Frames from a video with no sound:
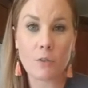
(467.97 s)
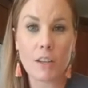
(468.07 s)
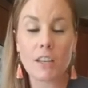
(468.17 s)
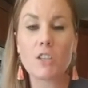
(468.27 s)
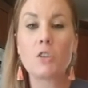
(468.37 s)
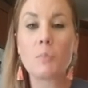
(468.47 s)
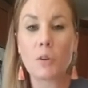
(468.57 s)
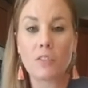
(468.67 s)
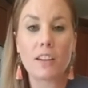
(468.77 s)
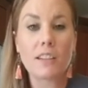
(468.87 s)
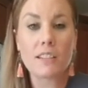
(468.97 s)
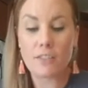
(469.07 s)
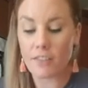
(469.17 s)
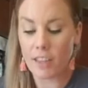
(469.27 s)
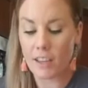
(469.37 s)
If we can do
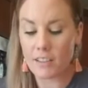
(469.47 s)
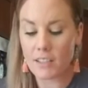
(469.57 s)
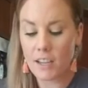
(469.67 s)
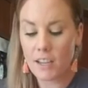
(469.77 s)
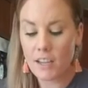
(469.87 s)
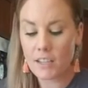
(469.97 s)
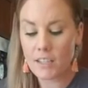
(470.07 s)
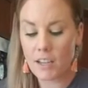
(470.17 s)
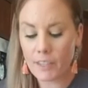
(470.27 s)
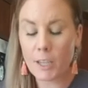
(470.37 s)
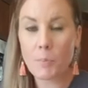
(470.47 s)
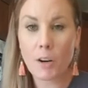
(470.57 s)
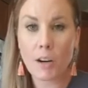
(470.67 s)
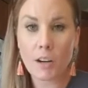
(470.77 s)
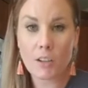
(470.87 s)
preventative things to keep
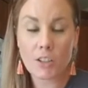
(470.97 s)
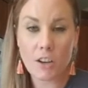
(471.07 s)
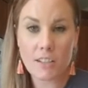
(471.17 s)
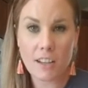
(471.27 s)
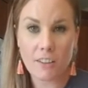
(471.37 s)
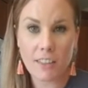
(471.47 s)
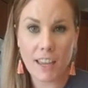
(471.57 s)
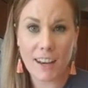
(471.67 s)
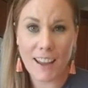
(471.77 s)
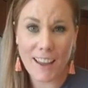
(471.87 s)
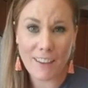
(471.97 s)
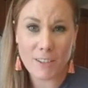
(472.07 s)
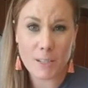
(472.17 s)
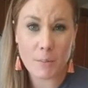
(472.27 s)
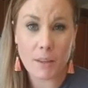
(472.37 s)
our dogs healthy and not have
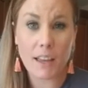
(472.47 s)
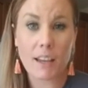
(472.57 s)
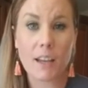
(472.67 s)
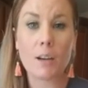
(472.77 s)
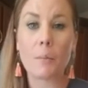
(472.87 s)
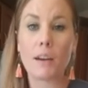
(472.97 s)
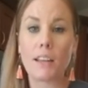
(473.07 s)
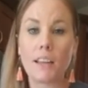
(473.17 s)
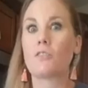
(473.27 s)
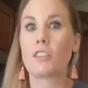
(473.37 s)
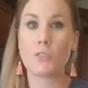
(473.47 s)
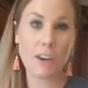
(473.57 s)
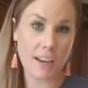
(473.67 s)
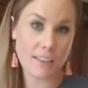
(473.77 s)
to spend that kind of money, that's great.